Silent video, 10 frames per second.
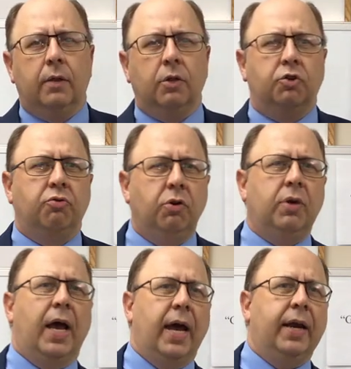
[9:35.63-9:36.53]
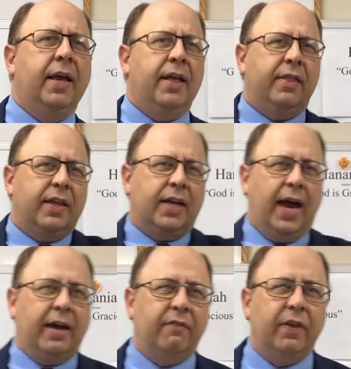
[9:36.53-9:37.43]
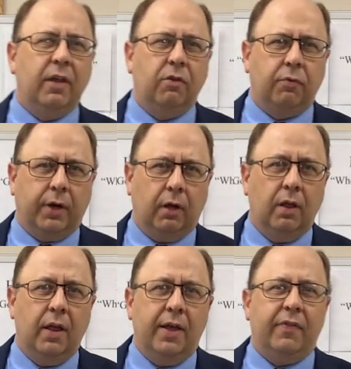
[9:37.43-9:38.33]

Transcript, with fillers: the true God, the God of Israel,